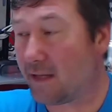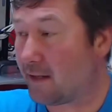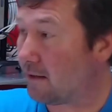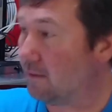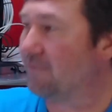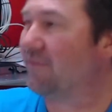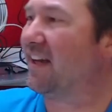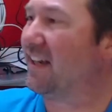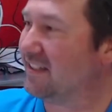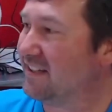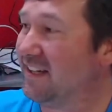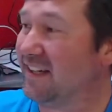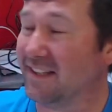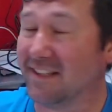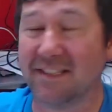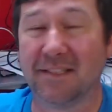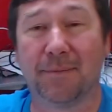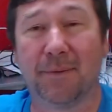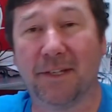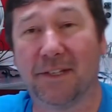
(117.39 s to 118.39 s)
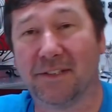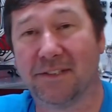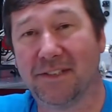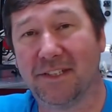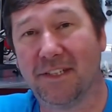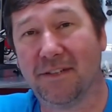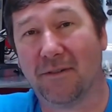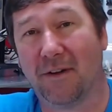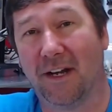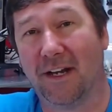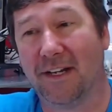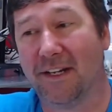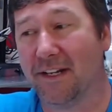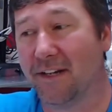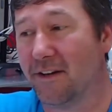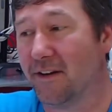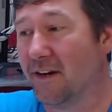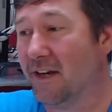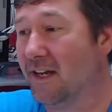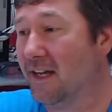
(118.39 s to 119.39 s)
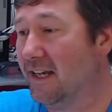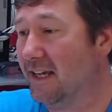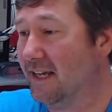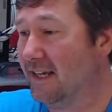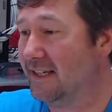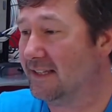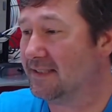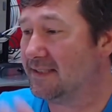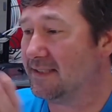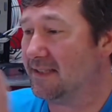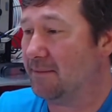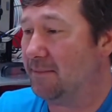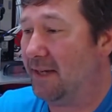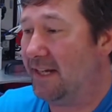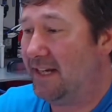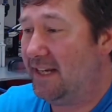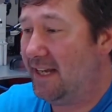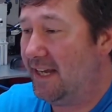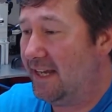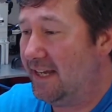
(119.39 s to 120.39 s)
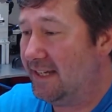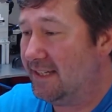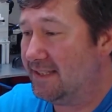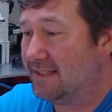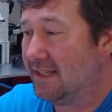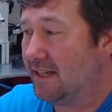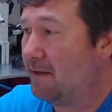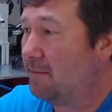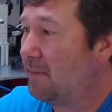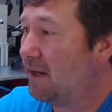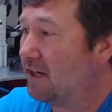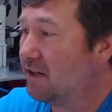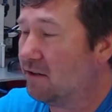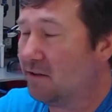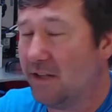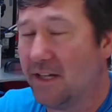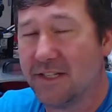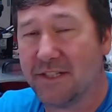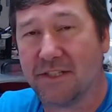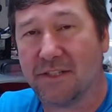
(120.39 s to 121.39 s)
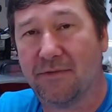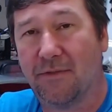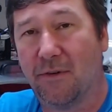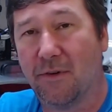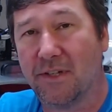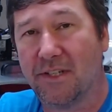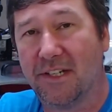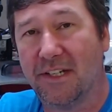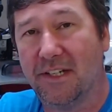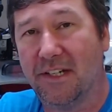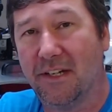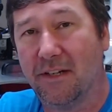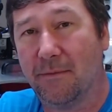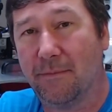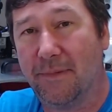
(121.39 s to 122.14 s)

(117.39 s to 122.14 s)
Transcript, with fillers: in fact, yeah, this PLC right here, is somebody has a Micrologix 1400